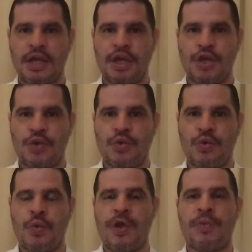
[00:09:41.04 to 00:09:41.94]

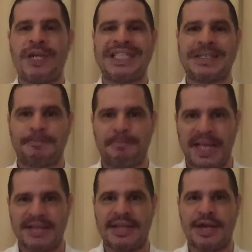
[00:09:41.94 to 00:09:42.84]
we
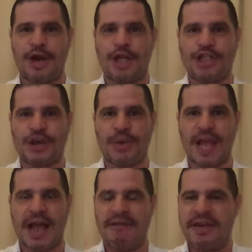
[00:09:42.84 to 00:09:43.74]
respect the knowledge that we
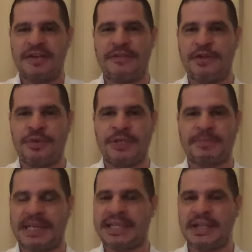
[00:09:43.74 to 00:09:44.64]
have. And if you
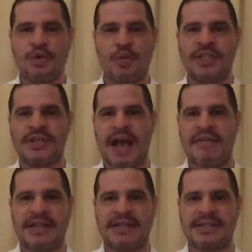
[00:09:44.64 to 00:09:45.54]
respect and you want to have
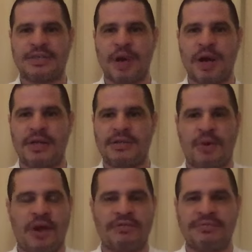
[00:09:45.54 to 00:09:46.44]
access with us,
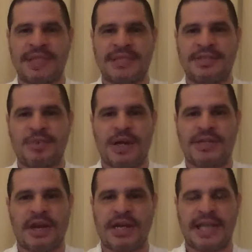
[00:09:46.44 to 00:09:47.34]
well, this is what
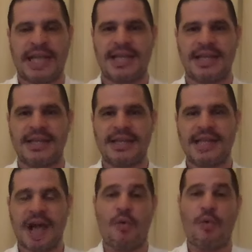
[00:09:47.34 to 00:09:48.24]
it's going to take.
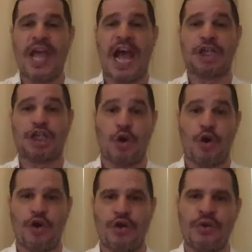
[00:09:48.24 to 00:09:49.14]
Now, we
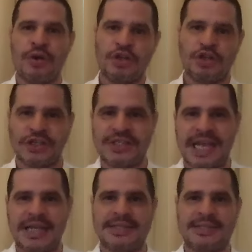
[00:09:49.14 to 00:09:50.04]
assure you
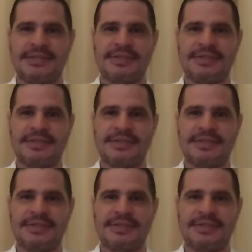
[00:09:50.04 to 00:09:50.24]
success